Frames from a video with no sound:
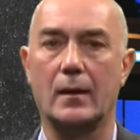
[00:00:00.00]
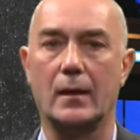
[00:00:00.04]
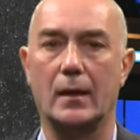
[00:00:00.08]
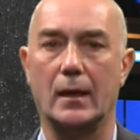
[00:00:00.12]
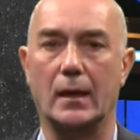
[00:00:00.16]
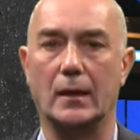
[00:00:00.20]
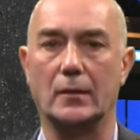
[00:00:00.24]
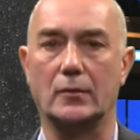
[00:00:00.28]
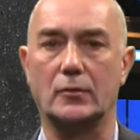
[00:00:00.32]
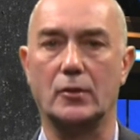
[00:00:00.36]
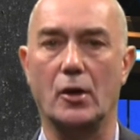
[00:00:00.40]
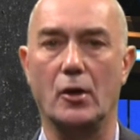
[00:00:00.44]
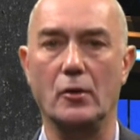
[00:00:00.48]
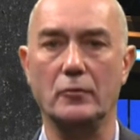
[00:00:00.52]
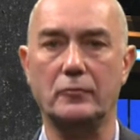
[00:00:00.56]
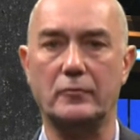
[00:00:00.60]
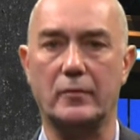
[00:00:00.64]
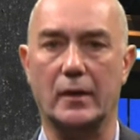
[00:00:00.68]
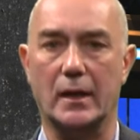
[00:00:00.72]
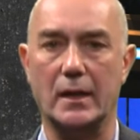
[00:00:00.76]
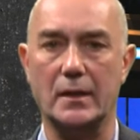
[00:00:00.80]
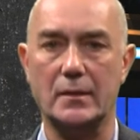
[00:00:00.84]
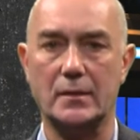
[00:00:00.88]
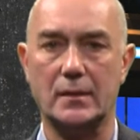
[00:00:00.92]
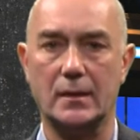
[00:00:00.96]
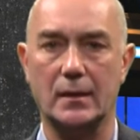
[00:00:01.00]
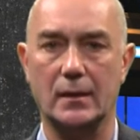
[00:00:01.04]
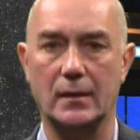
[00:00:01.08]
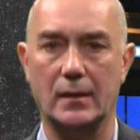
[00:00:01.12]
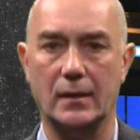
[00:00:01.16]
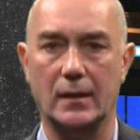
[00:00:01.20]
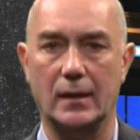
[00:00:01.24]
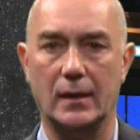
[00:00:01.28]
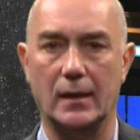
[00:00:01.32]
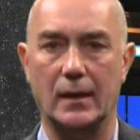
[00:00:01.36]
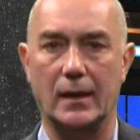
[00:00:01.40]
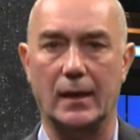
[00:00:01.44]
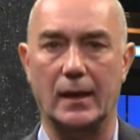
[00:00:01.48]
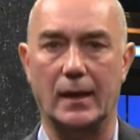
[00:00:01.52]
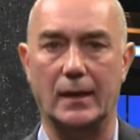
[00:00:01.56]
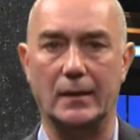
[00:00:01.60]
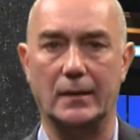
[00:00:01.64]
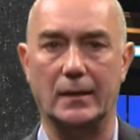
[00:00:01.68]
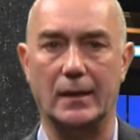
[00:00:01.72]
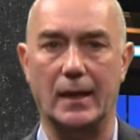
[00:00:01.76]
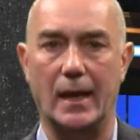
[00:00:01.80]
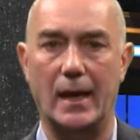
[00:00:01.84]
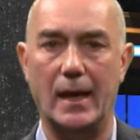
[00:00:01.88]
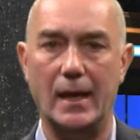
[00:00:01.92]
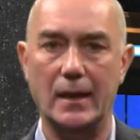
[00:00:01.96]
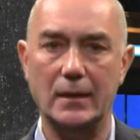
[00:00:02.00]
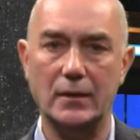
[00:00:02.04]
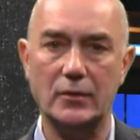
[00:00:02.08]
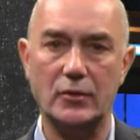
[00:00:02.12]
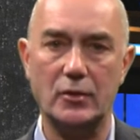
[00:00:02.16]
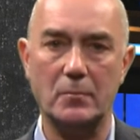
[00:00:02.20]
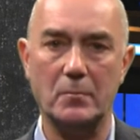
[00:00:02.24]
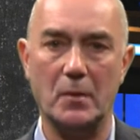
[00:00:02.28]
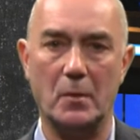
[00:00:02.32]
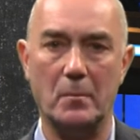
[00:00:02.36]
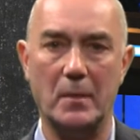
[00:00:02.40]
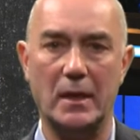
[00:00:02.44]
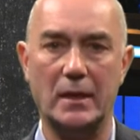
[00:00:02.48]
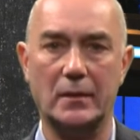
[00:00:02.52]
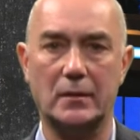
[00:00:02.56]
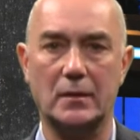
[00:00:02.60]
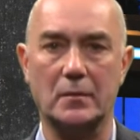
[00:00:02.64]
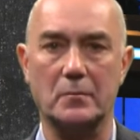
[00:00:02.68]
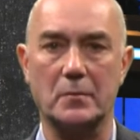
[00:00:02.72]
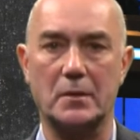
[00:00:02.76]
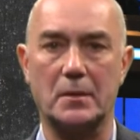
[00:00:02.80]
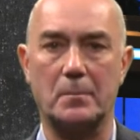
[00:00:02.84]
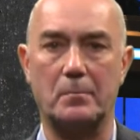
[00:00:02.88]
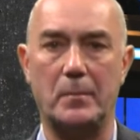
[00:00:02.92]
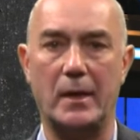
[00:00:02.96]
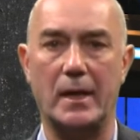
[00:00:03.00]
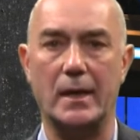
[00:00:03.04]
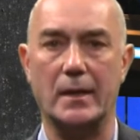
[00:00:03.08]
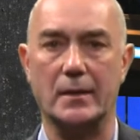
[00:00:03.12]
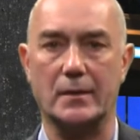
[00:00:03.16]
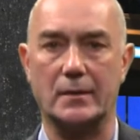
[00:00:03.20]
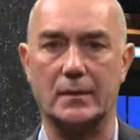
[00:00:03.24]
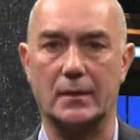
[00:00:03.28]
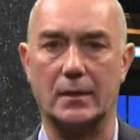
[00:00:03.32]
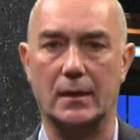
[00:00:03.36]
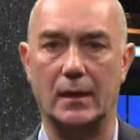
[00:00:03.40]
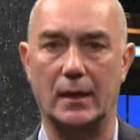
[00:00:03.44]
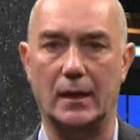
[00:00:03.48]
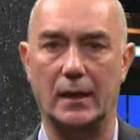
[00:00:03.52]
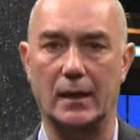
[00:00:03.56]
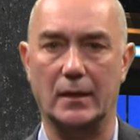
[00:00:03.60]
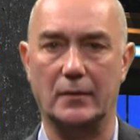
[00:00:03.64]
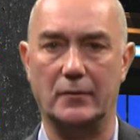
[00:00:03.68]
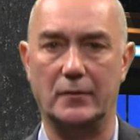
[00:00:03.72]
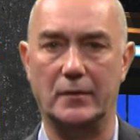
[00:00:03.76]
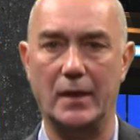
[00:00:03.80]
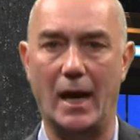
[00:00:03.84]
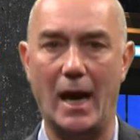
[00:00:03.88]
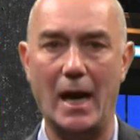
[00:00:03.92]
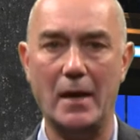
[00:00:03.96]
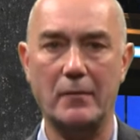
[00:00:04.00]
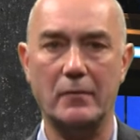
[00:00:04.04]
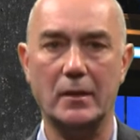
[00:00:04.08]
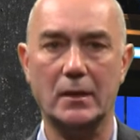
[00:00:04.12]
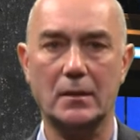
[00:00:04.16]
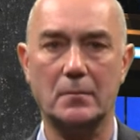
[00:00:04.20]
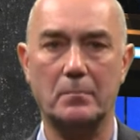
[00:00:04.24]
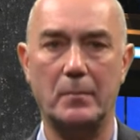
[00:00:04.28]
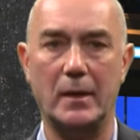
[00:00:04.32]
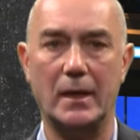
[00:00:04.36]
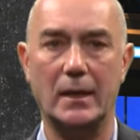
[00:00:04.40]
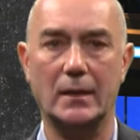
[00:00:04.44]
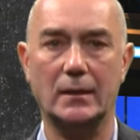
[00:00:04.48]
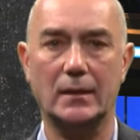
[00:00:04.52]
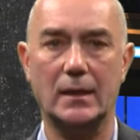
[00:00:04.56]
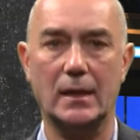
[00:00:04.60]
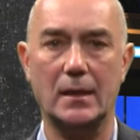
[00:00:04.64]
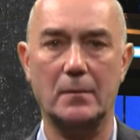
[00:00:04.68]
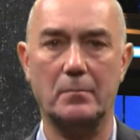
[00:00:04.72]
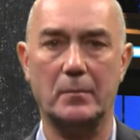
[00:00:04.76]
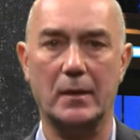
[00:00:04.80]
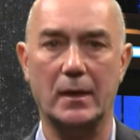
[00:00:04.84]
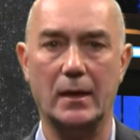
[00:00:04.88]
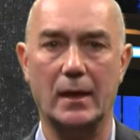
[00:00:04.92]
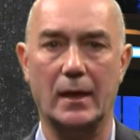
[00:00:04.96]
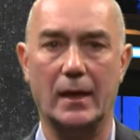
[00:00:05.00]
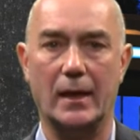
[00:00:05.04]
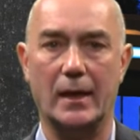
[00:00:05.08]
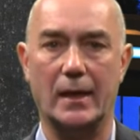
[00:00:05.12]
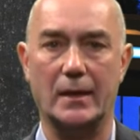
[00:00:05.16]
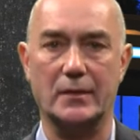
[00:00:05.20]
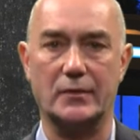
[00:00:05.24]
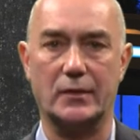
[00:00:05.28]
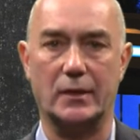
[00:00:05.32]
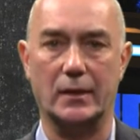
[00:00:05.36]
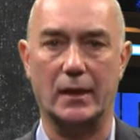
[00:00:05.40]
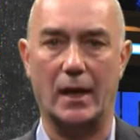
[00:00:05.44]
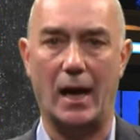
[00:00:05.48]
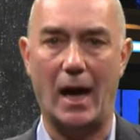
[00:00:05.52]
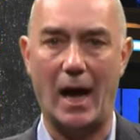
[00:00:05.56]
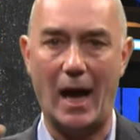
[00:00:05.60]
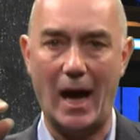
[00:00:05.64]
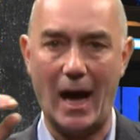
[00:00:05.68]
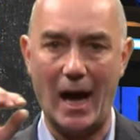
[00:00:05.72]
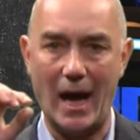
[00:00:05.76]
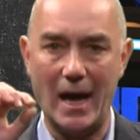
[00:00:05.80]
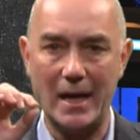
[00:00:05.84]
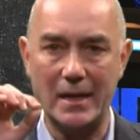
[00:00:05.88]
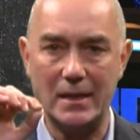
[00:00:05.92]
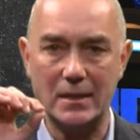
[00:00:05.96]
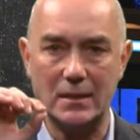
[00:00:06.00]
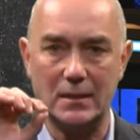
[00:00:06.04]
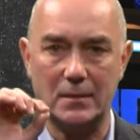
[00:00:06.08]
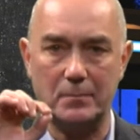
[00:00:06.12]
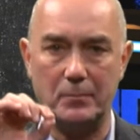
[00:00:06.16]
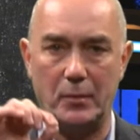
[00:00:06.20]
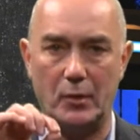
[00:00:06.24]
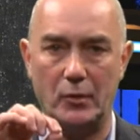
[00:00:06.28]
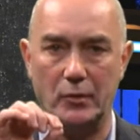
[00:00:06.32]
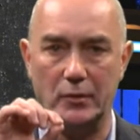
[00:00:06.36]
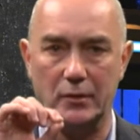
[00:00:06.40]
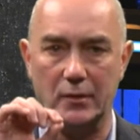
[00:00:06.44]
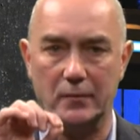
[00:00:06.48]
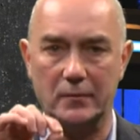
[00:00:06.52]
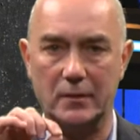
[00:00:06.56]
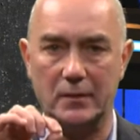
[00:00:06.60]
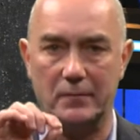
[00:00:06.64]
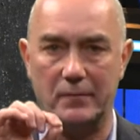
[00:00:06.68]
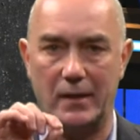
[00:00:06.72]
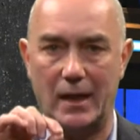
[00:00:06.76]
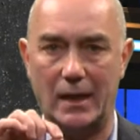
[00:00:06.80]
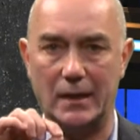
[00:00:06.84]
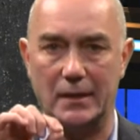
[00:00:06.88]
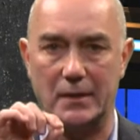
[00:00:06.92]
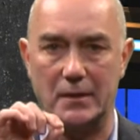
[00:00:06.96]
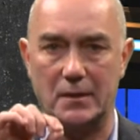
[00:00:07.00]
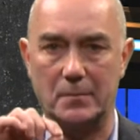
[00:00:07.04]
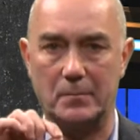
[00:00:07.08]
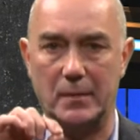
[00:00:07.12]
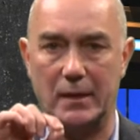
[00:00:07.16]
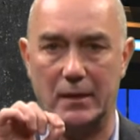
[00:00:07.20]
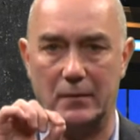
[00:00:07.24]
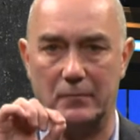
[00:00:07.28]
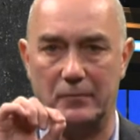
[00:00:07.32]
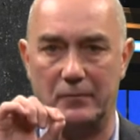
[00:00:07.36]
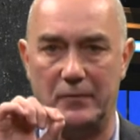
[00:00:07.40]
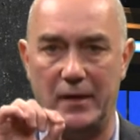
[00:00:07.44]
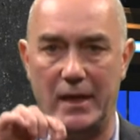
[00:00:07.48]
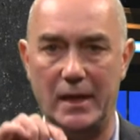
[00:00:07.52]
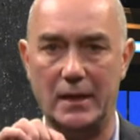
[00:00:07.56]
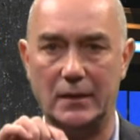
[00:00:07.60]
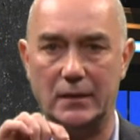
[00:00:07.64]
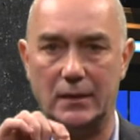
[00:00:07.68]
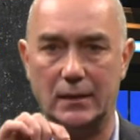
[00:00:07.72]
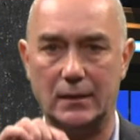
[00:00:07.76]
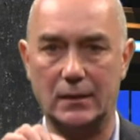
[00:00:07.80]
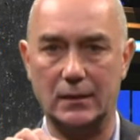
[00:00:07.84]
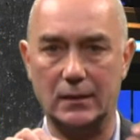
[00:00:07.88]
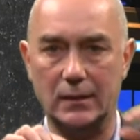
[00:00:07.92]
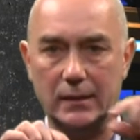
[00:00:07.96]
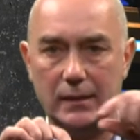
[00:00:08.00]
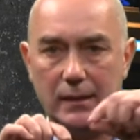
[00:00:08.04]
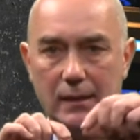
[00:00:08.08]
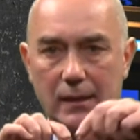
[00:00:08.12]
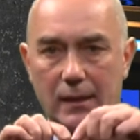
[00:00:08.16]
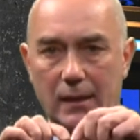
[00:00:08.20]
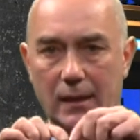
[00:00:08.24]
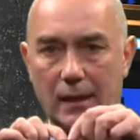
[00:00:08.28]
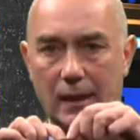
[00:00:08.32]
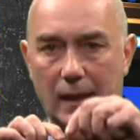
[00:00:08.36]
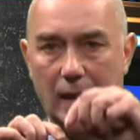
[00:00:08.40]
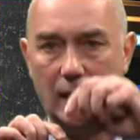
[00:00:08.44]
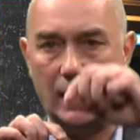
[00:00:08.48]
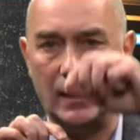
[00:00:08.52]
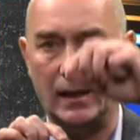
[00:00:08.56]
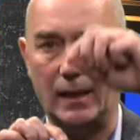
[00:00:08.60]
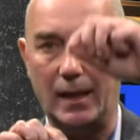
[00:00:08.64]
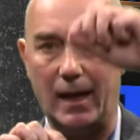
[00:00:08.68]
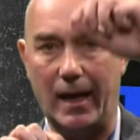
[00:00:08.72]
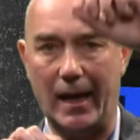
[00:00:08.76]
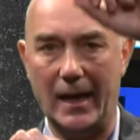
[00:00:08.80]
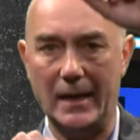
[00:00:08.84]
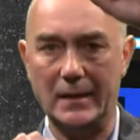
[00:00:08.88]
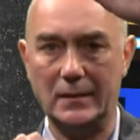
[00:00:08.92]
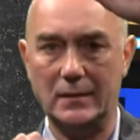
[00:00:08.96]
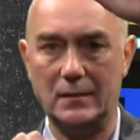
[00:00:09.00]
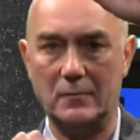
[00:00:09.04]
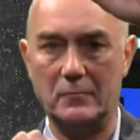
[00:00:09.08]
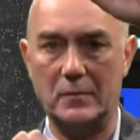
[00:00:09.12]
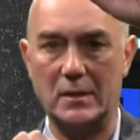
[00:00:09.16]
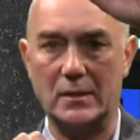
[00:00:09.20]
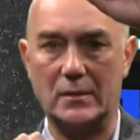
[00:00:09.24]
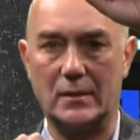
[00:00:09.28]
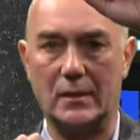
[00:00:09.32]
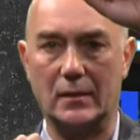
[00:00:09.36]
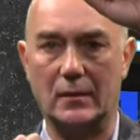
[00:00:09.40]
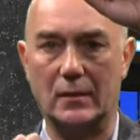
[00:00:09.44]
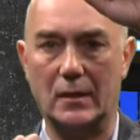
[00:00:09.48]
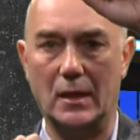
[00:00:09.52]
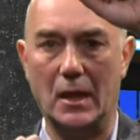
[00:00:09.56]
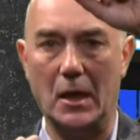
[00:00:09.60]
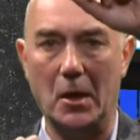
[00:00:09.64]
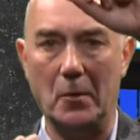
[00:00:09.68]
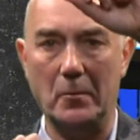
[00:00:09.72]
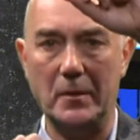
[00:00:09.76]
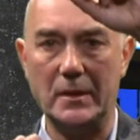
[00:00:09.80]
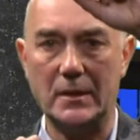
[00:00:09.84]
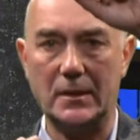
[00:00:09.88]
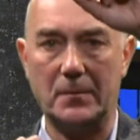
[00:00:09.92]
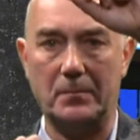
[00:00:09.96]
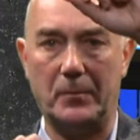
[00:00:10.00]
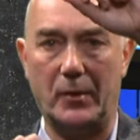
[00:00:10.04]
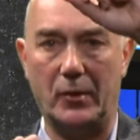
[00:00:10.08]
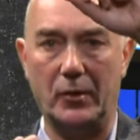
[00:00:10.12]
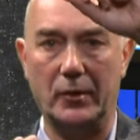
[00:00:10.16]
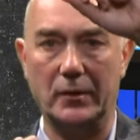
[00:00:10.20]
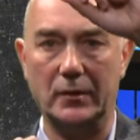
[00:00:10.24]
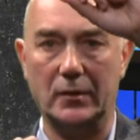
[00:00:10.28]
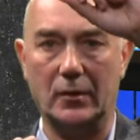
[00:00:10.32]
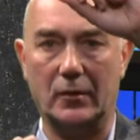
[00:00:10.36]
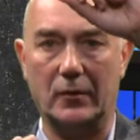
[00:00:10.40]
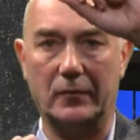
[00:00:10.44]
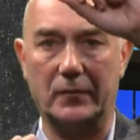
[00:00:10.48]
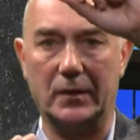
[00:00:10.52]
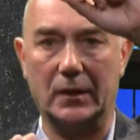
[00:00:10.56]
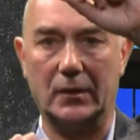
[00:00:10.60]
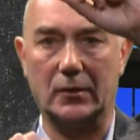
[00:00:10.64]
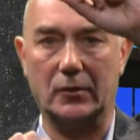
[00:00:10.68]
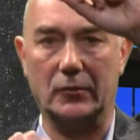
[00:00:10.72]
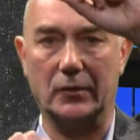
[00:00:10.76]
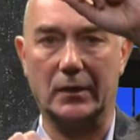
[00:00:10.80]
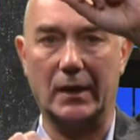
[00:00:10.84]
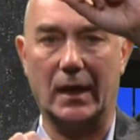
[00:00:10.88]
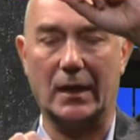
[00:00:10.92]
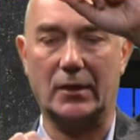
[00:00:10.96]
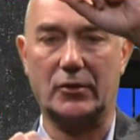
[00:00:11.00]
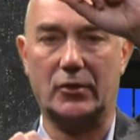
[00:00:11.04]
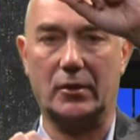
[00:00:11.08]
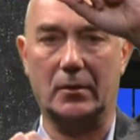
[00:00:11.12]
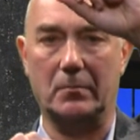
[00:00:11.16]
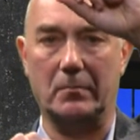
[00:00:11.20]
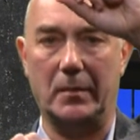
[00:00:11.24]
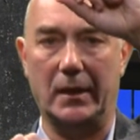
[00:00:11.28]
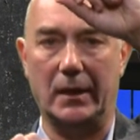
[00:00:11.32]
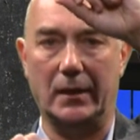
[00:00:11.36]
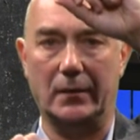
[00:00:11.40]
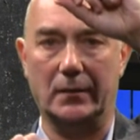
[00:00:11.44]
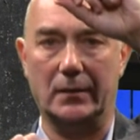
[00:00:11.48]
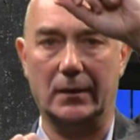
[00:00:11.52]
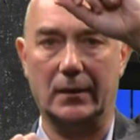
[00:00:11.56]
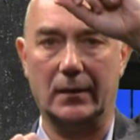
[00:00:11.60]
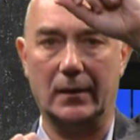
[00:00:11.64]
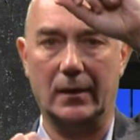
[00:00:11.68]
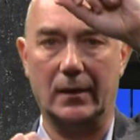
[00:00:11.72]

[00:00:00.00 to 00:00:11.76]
In contrast, in the energy momentum space, a direct band gap has the highest point of the valence band vertically aligned with the lowest point of the conduction band.